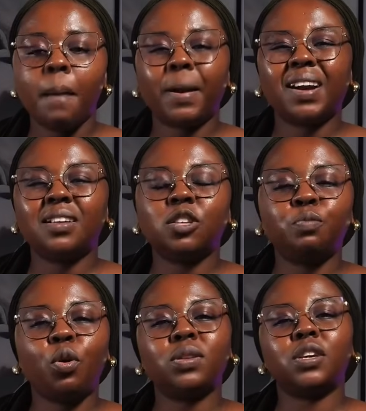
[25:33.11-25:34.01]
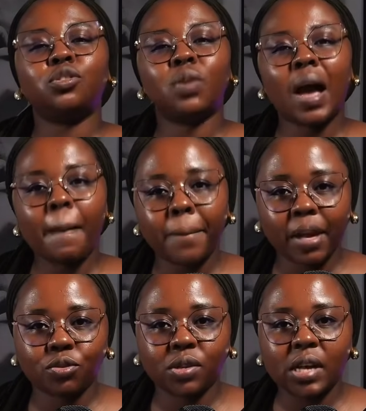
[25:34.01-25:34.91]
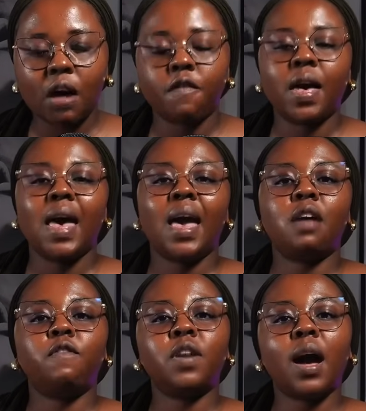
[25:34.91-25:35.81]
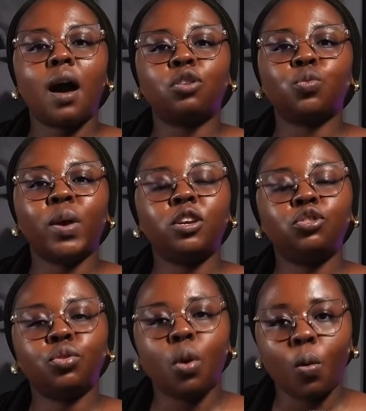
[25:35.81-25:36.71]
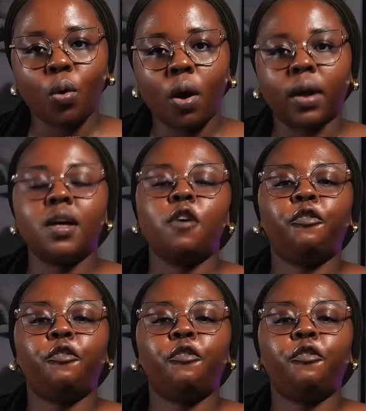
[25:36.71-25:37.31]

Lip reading: But it is important to come back to self and figure out, where did you go wrong?